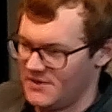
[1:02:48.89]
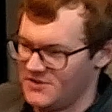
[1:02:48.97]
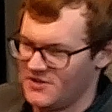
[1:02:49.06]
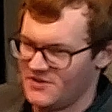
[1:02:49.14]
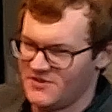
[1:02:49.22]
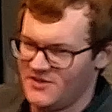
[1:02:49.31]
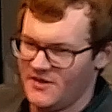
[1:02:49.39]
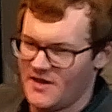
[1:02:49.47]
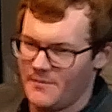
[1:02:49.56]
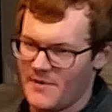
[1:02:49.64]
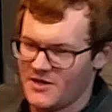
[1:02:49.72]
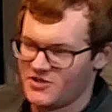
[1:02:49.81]
this
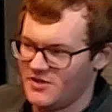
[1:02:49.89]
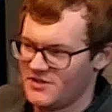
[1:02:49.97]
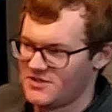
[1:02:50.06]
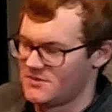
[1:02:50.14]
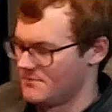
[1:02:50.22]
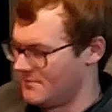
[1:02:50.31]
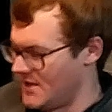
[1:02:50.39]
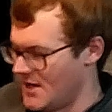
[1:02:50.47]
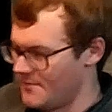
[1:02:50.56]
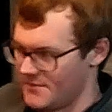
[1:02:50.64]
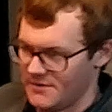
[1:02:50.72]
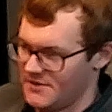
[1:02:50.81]
DNA match this?
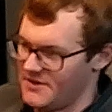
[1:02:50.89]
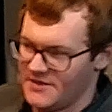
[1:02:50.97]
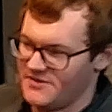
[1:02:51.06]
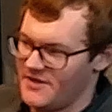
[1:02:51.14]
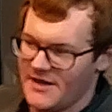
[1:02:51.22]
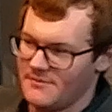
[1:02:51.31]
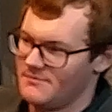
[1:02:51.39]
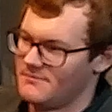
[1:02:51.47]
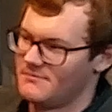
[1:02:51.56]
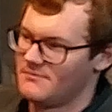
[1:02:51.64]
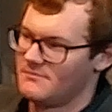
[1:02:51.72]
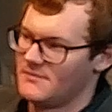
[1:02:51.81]
Yeah, then it's that.
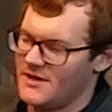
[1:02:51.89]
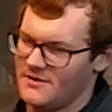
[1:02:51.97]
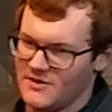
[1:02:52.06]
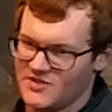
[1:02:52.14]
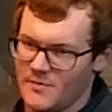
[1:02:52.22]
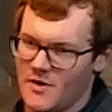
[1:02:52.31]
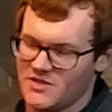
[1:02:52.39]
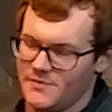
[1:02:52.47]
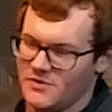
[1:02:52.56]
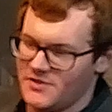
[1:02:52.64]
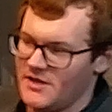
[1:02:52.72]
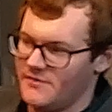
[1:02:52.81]
And in some
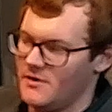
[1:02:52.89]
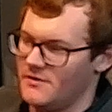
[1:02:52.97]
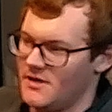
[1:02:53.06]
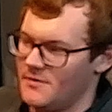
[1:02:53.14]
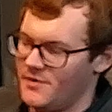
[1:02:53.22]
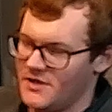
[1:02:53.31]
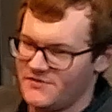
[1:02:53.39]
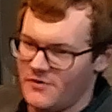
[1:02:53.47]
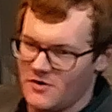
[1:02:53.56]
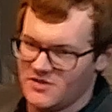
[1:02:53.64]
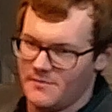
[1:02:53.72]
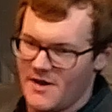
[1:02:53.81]
hospitals they have done that. But as
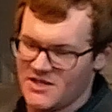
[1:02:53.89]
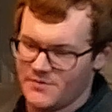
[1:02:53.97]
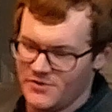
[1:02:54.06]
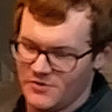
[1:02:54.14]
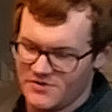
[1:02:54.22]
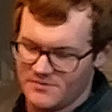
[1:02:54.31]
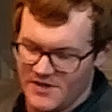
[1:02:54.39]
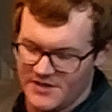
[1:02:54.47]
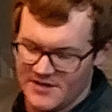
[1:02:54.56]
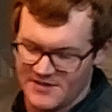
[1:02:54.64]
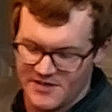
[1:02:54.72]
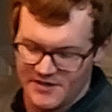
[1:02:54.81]
far as the mass-produced
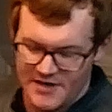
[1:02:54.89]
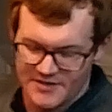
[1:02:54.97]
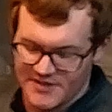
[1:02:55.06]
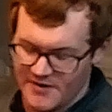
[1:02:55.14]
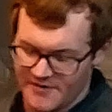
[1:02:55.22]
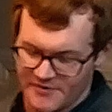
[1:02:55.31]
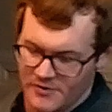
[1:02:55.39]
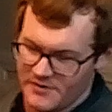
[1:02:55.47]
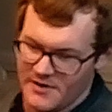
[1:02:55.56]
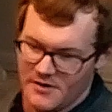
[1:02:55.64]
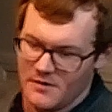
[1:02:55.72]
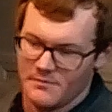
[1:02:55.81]
testing kits, I would have to look
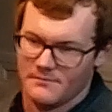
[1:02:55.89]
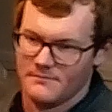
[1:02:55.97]
that up.